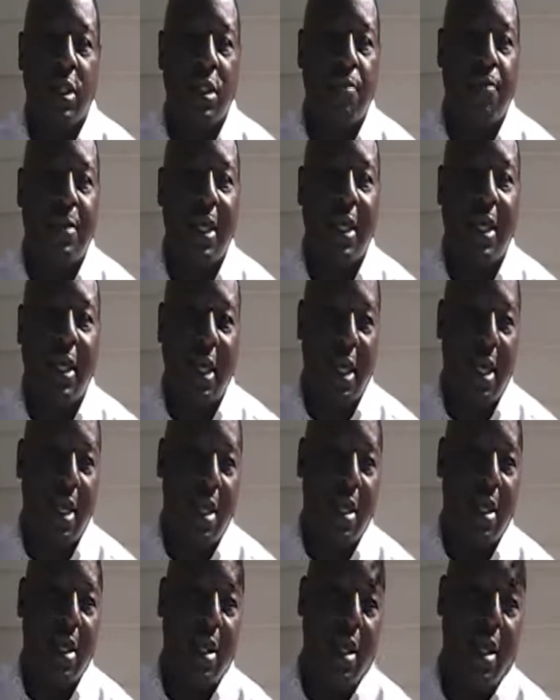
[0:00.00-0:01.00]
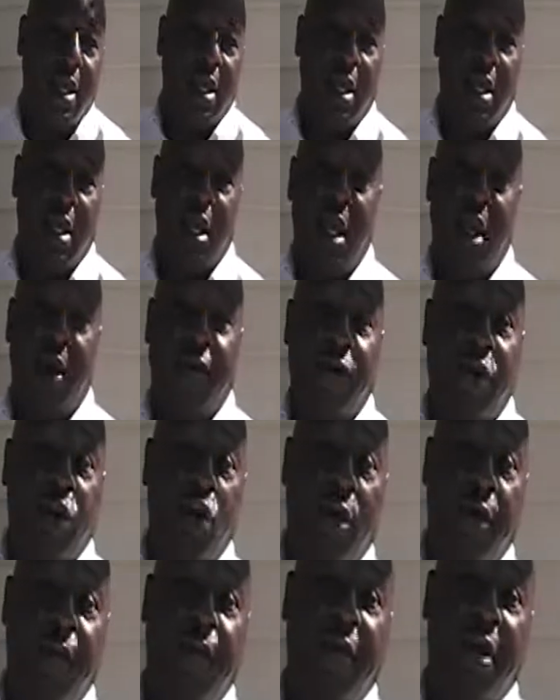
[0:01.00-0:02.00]
to be key. If
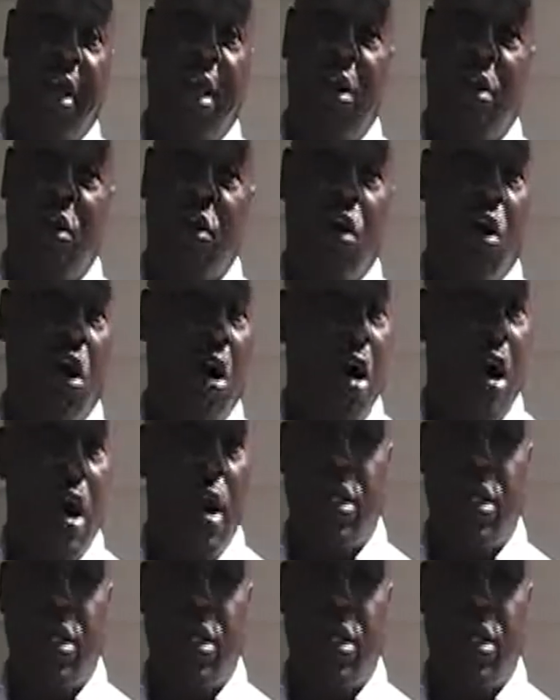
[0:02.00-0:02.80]
your video card